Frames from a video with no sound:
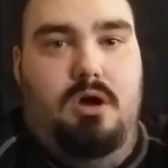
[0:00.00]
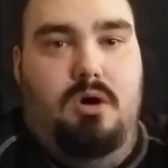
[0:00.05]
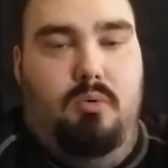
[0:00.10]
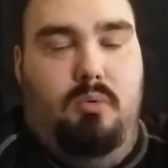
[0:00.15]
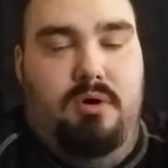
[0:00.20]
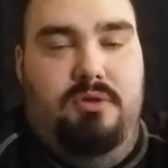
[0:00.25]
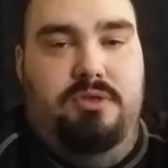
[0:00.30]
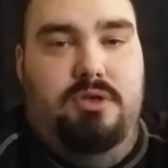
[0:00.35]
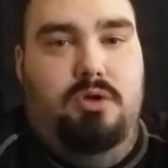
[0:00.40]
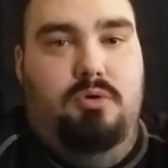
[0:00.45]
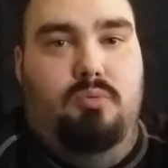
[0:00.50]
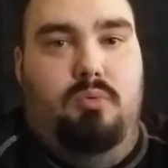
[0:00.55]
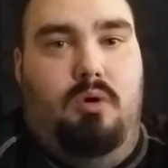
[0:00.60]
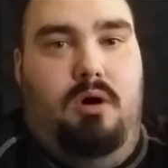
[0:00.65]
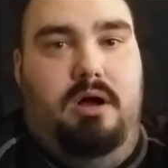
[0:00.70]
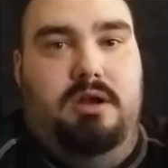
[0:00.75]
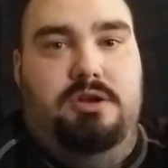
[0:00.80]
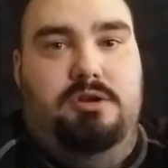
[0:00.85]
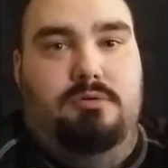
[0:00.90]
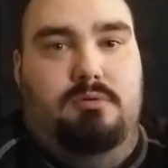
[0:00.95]
Whether you
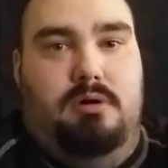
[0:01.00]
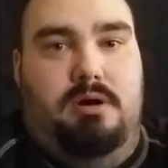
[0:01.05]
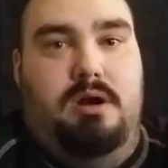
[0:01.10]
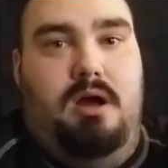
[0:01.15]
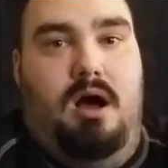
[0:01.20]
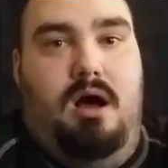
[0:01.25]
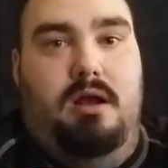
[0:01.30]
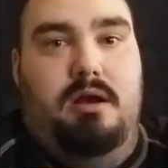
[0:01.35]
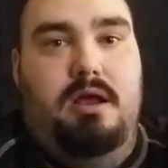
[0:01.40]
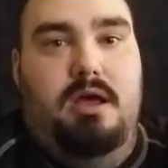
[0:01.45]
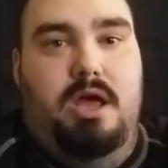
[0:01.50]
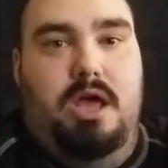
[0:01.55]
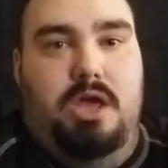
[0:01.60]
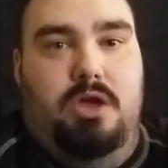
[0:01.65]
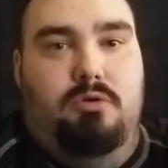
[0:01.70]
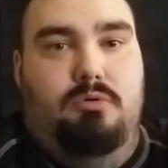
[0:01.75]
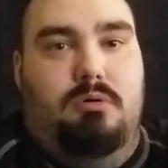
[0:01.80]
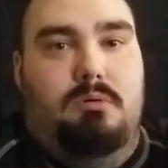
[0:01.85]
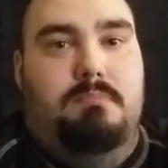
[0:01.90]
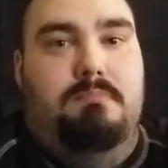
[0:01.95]
want to or not,
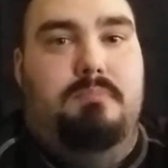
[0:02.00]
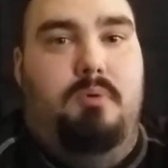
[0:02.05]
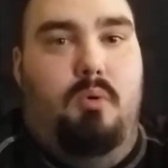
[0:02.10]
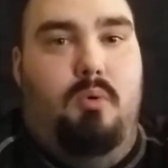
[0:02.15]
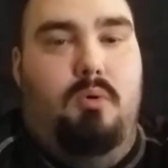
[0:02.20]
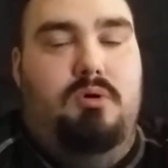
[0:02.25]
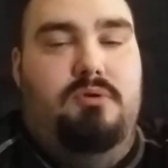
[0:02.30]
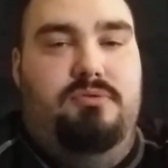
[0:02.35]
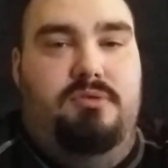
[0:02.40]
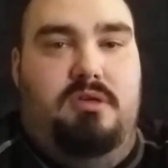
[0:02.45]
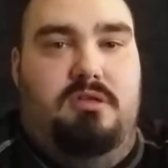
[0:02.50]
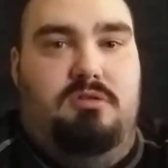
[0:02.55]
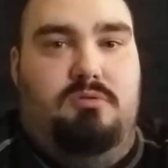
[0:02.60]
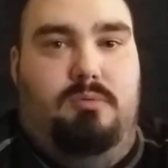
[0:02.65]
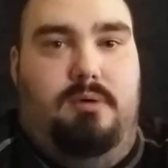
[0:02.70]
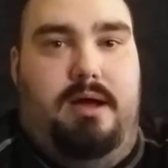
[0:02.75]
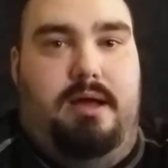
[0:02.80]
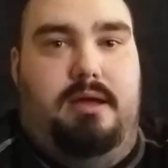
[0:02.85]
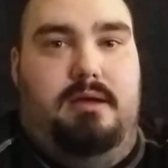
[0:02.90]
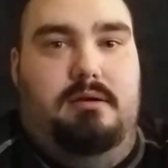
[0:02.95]
you were born this
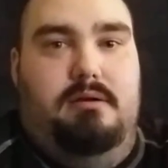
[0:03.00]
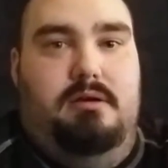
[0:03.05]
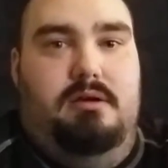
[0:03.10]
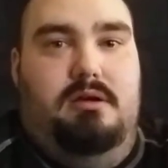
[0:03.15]
way.